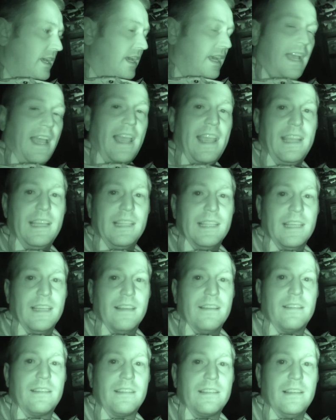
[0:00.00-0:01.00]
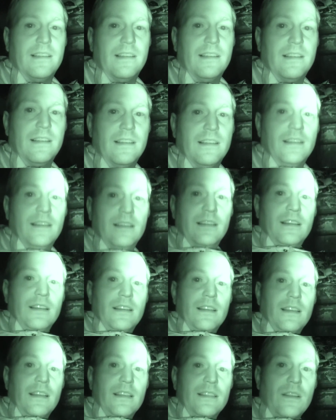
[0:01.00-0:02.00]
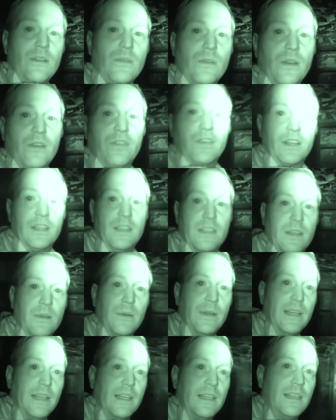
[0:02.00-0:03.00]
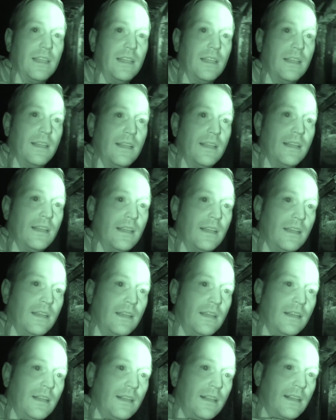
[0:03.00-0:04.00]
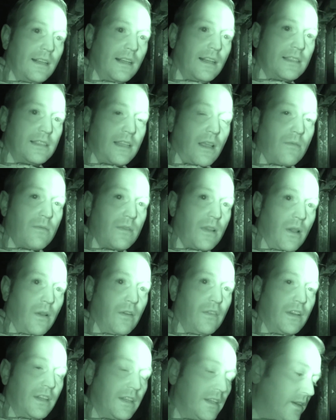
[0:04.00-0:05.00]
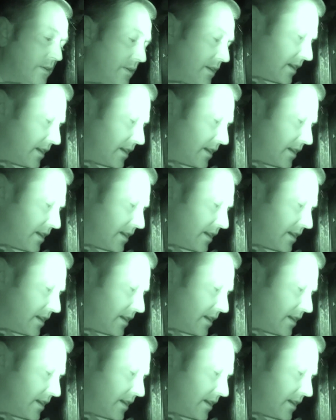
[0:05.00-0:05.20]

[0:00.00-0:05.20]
I hate this. I don't know if I can do it. I don't know if I can do